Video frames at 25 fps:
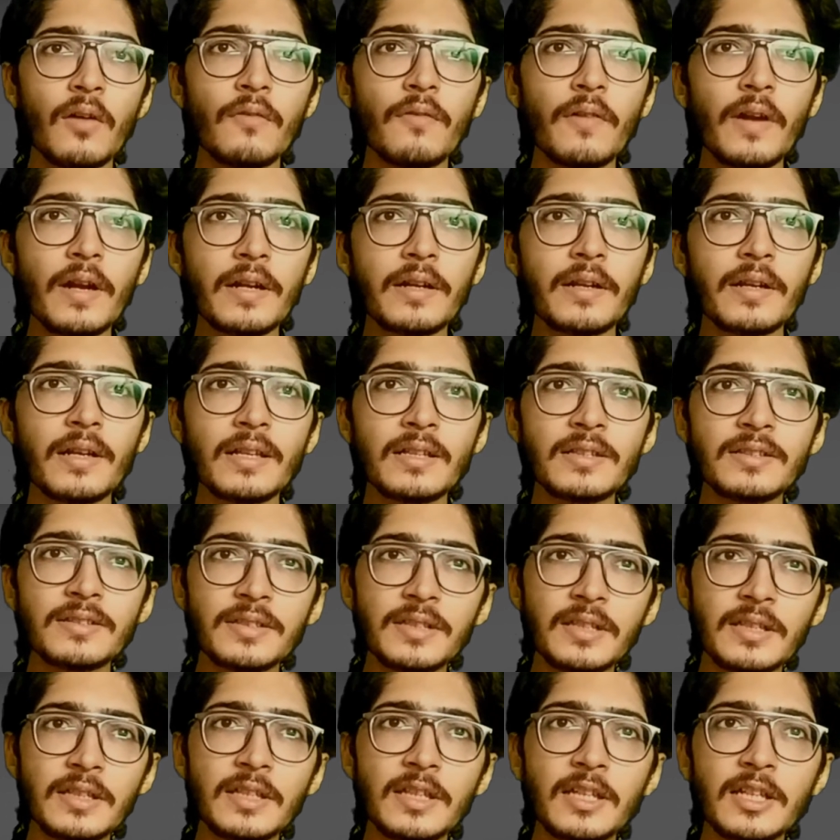Veterans,
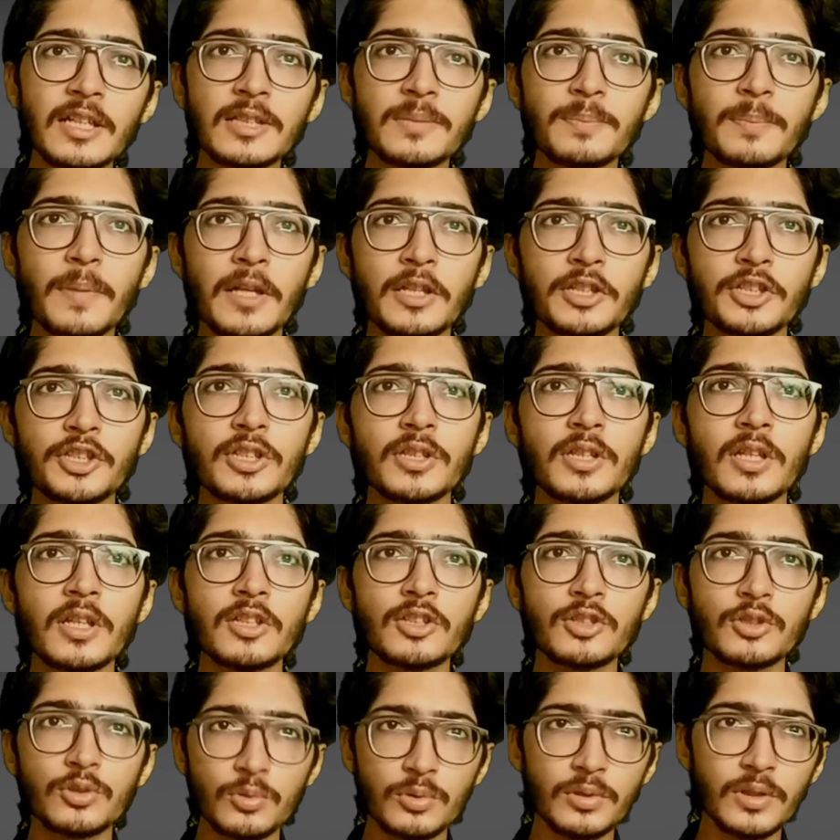seniors,
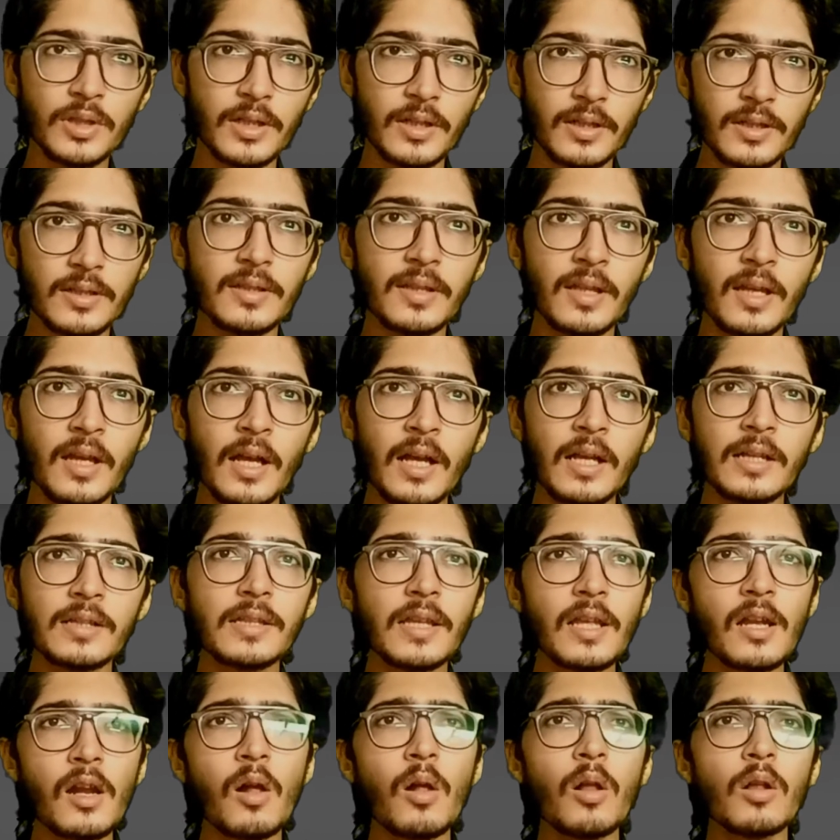pensioners, students.
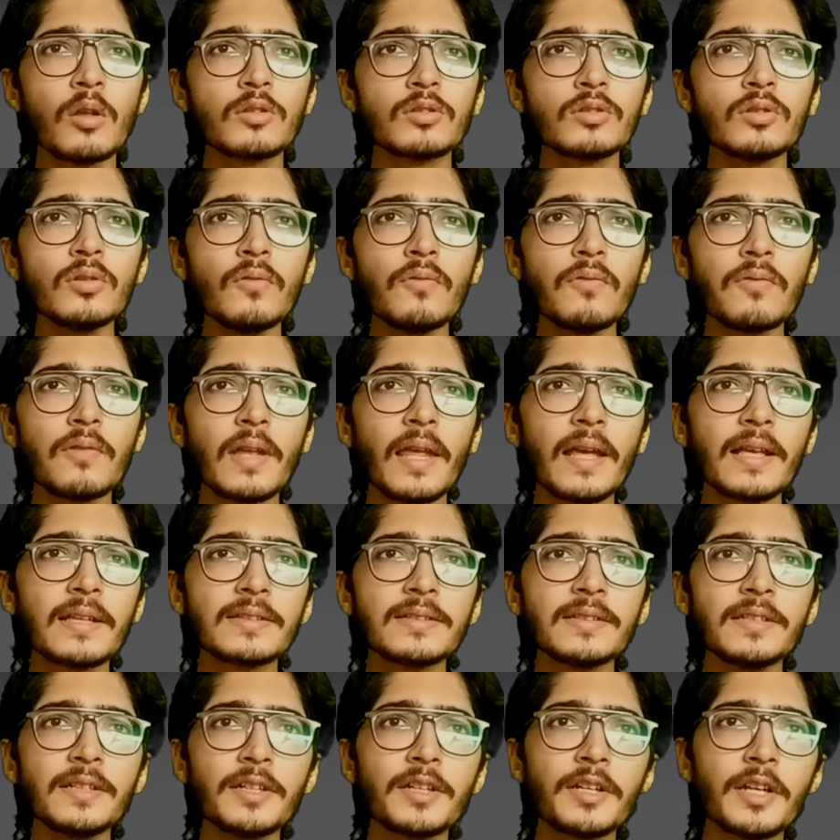There are also
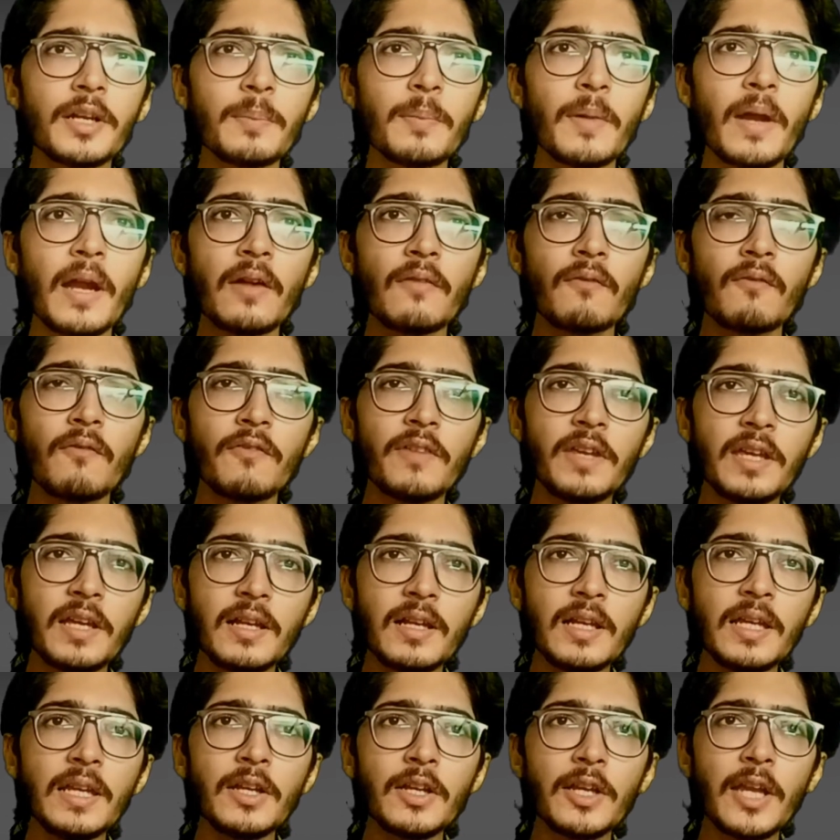flexi trip and
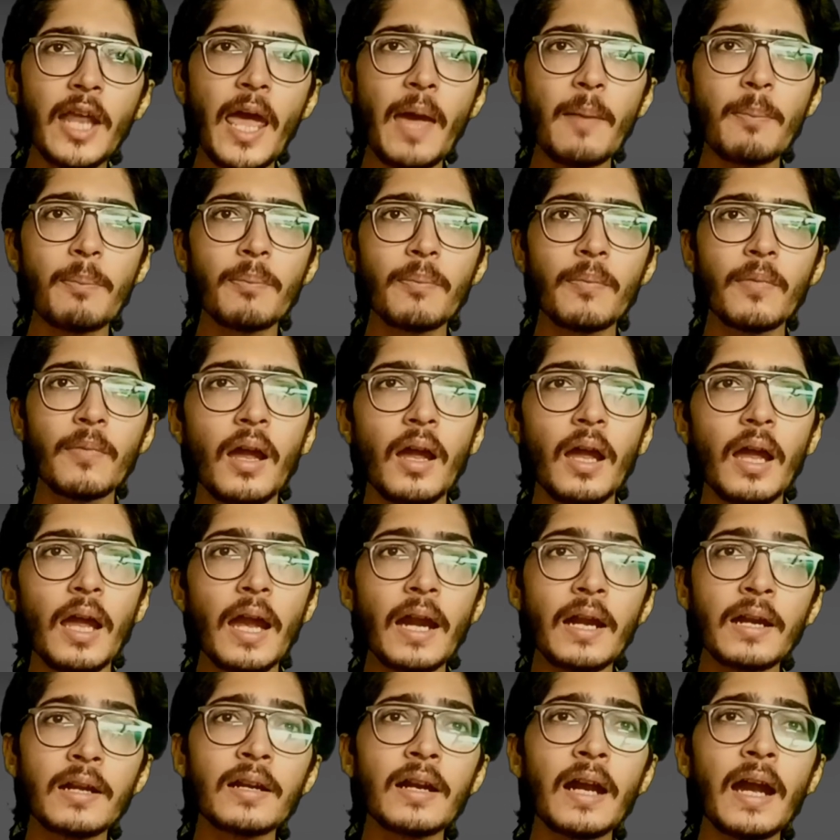weekly tap
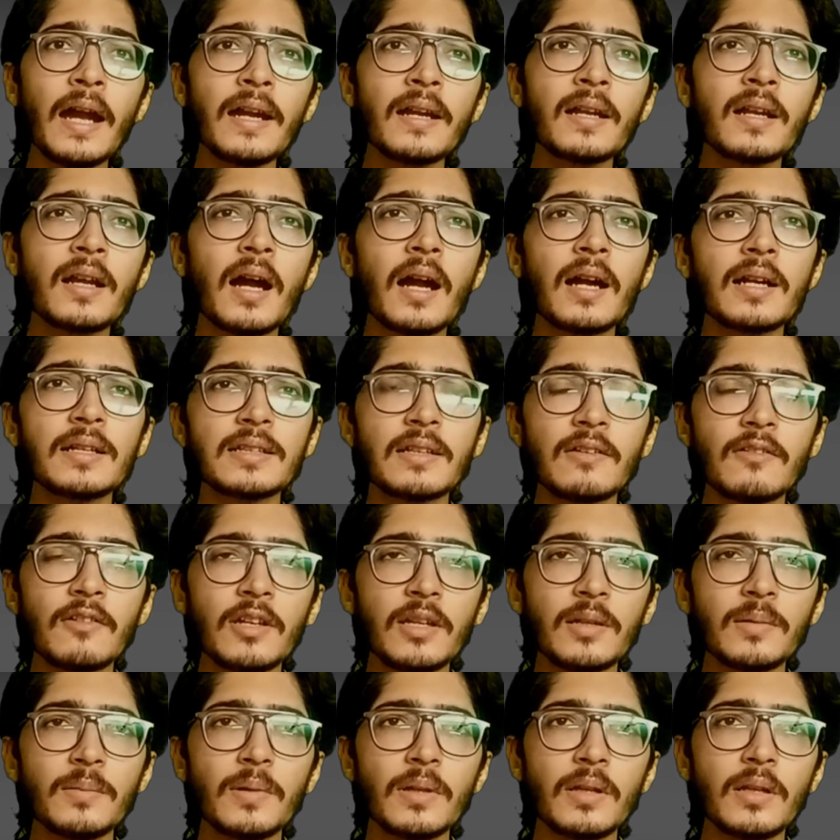and ride cards
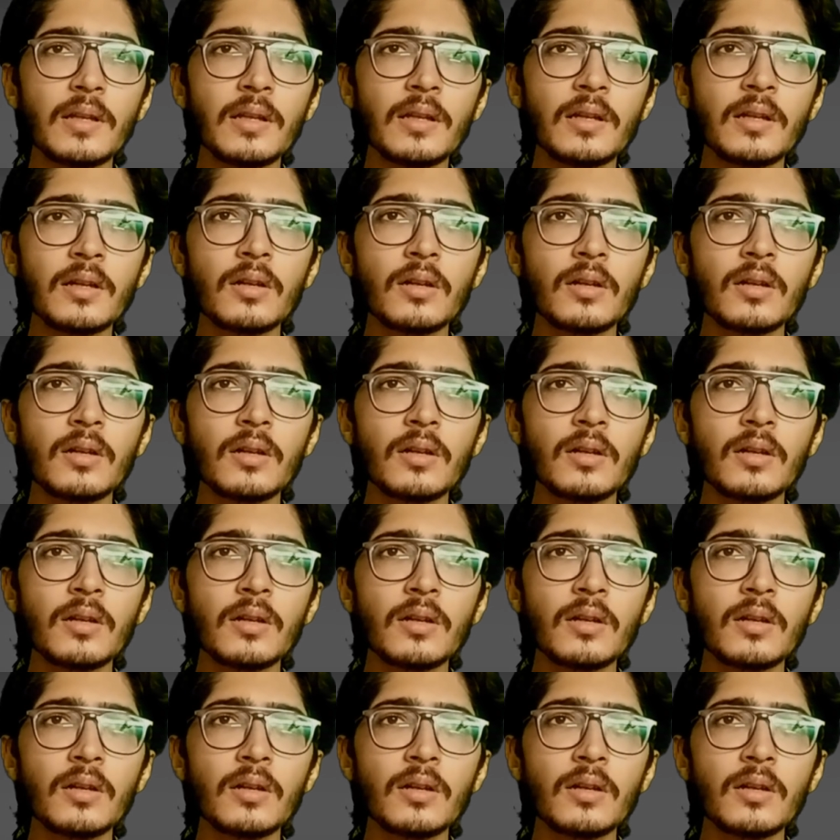available.